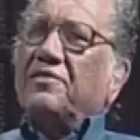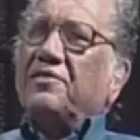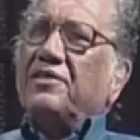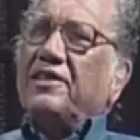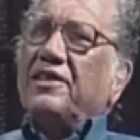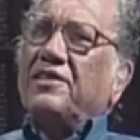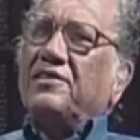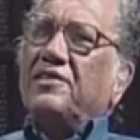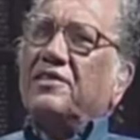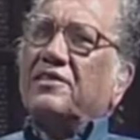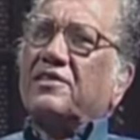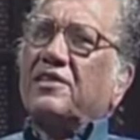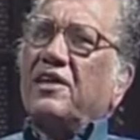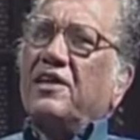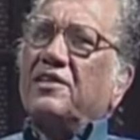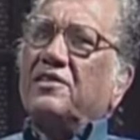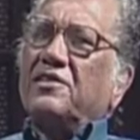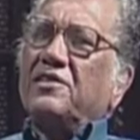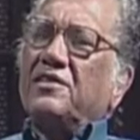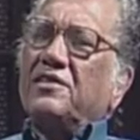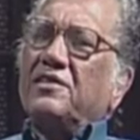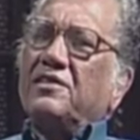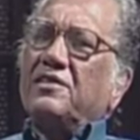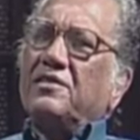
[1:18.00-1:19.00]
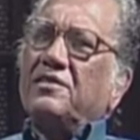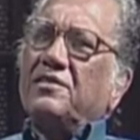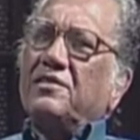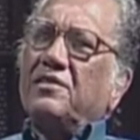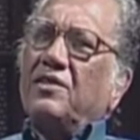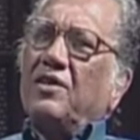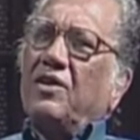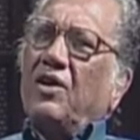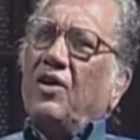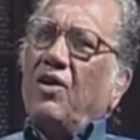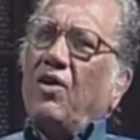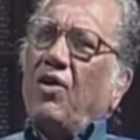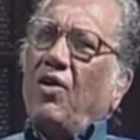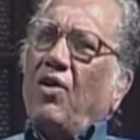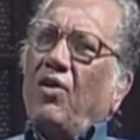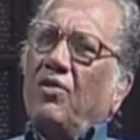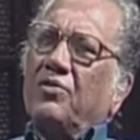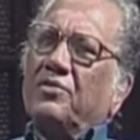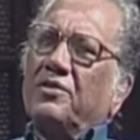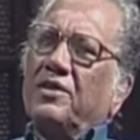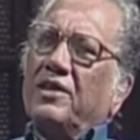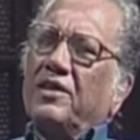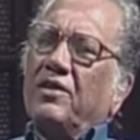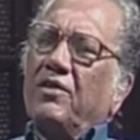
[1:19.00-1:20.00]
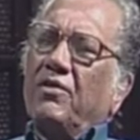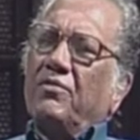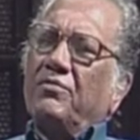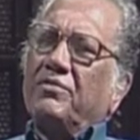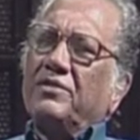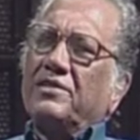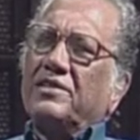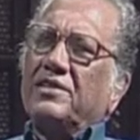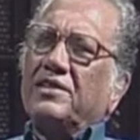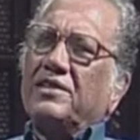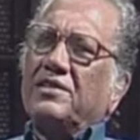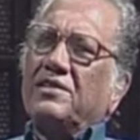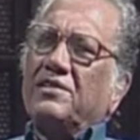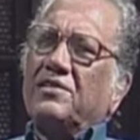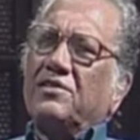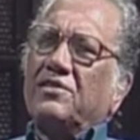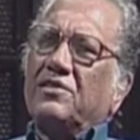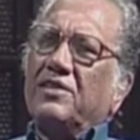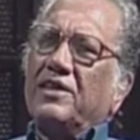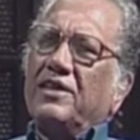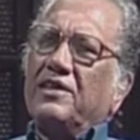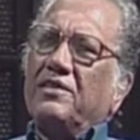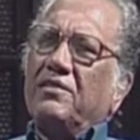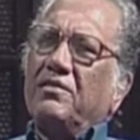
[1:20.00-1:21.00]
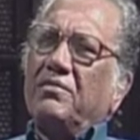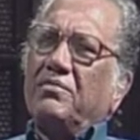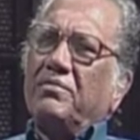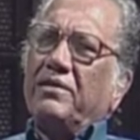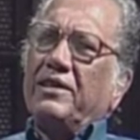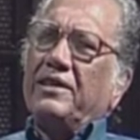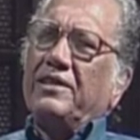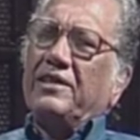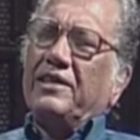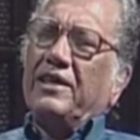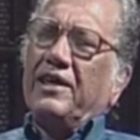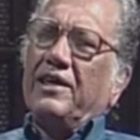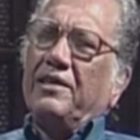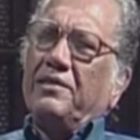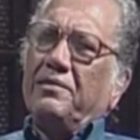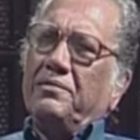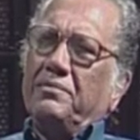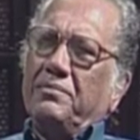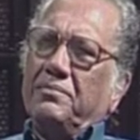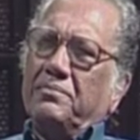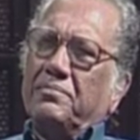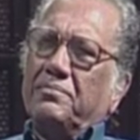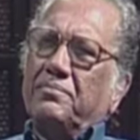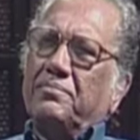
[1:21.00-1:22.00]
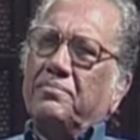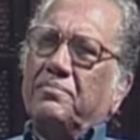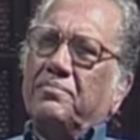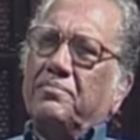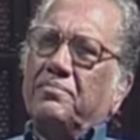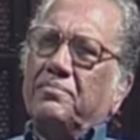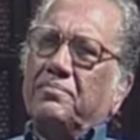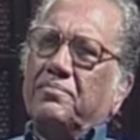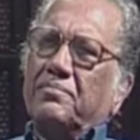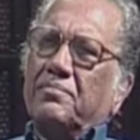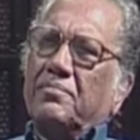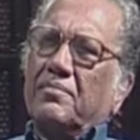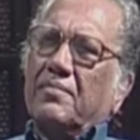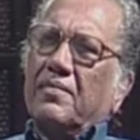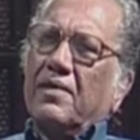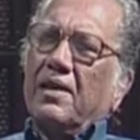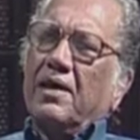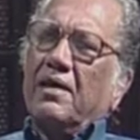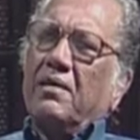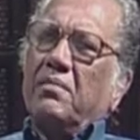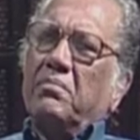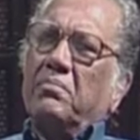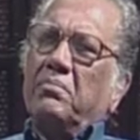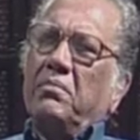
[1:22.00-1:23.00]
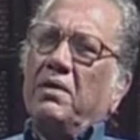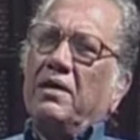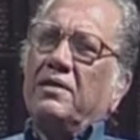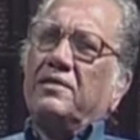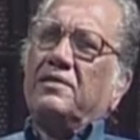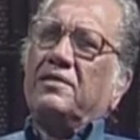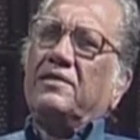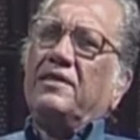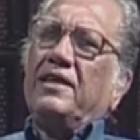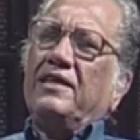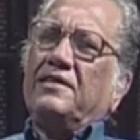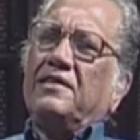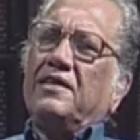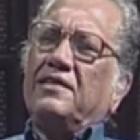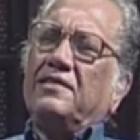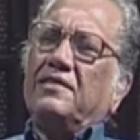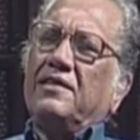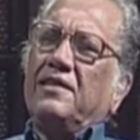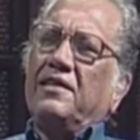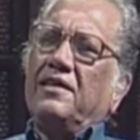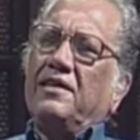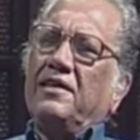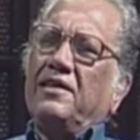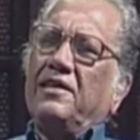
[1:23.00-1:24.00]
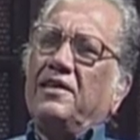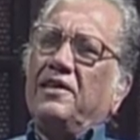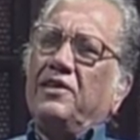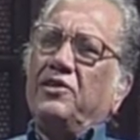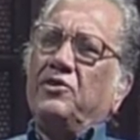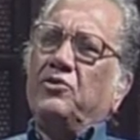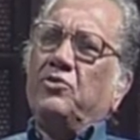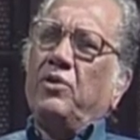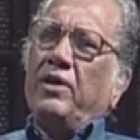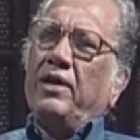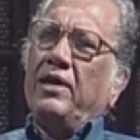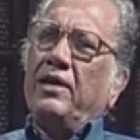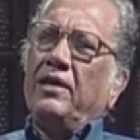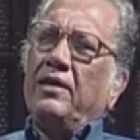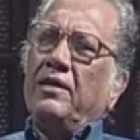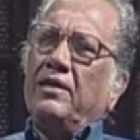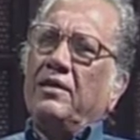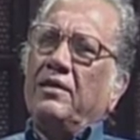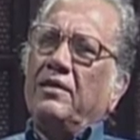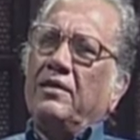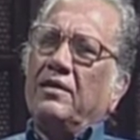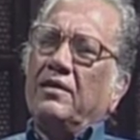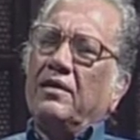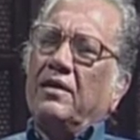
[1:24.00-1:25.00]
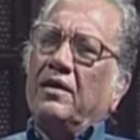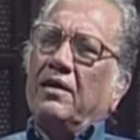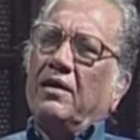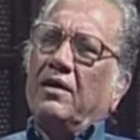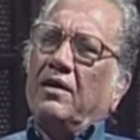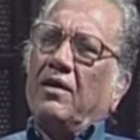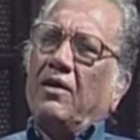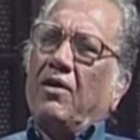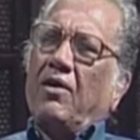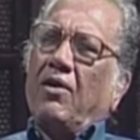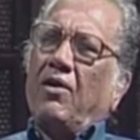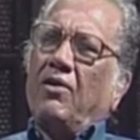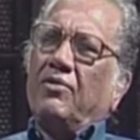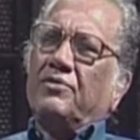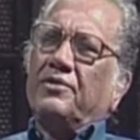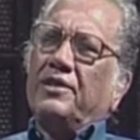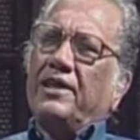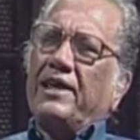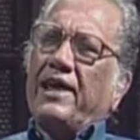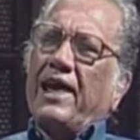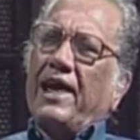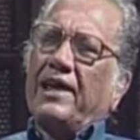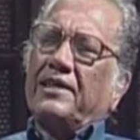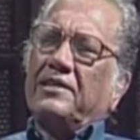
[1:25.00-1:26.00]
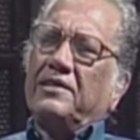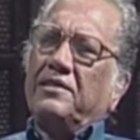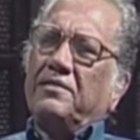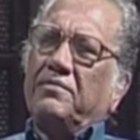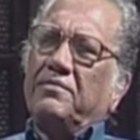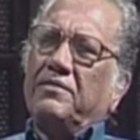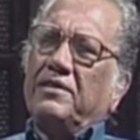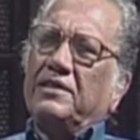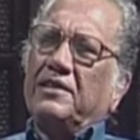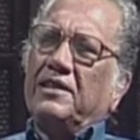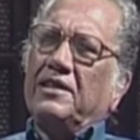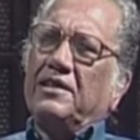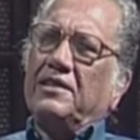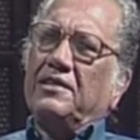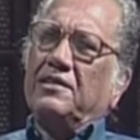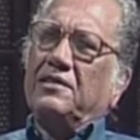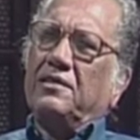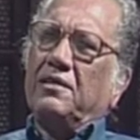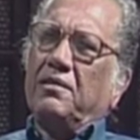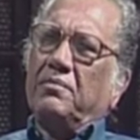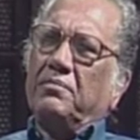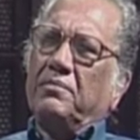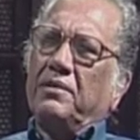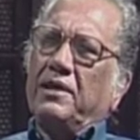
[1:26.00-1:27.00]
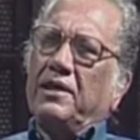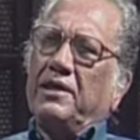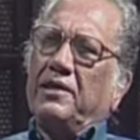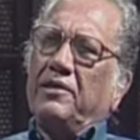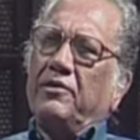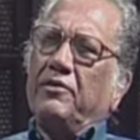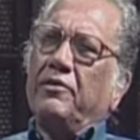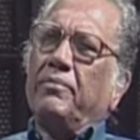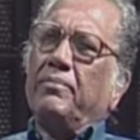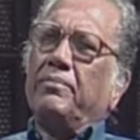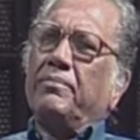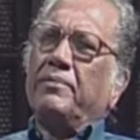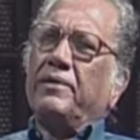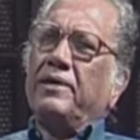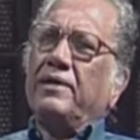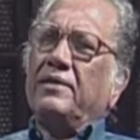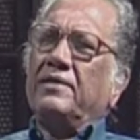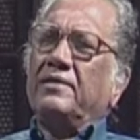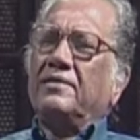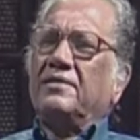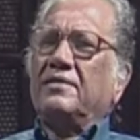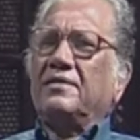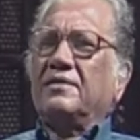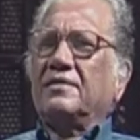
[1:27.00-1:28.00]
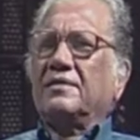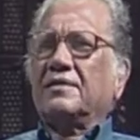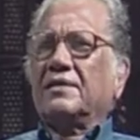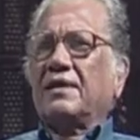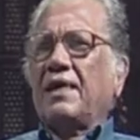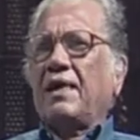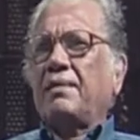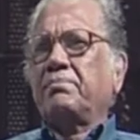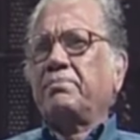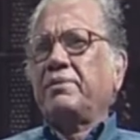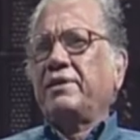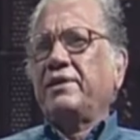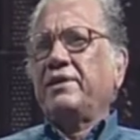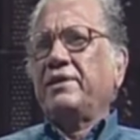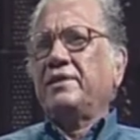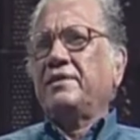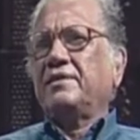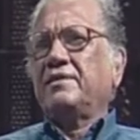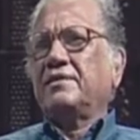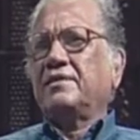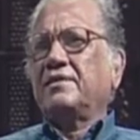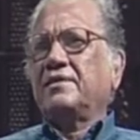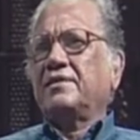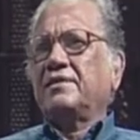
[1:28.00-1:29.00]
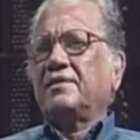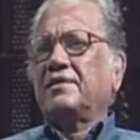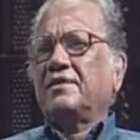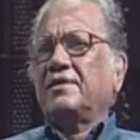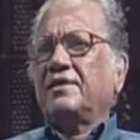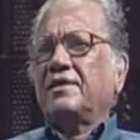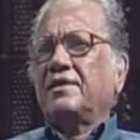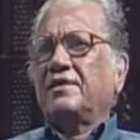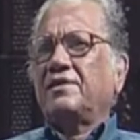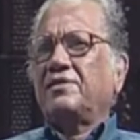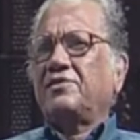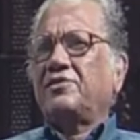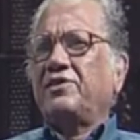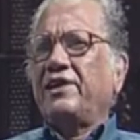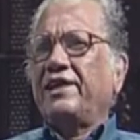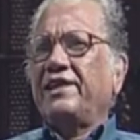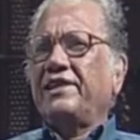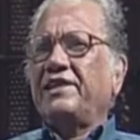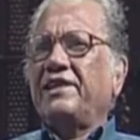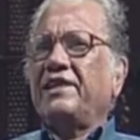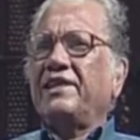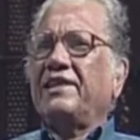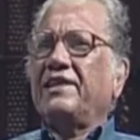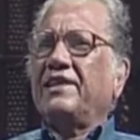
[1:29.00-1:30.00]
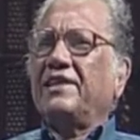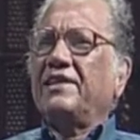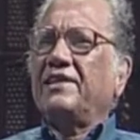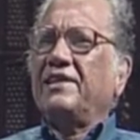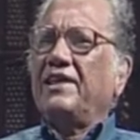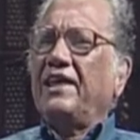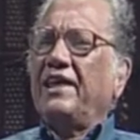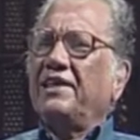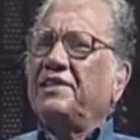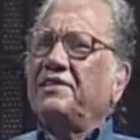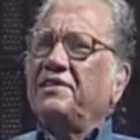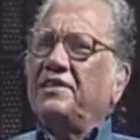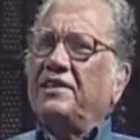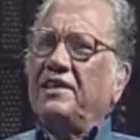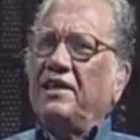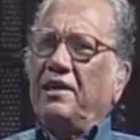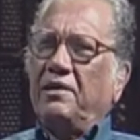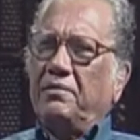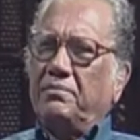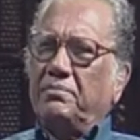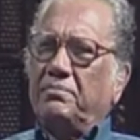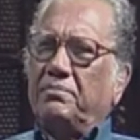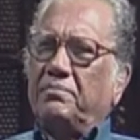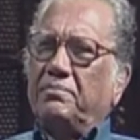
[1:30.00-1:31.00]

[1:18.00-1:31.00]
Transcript: the discussion on the overseas trade of India must necessarily dwell on the activities of the European companies trading in India.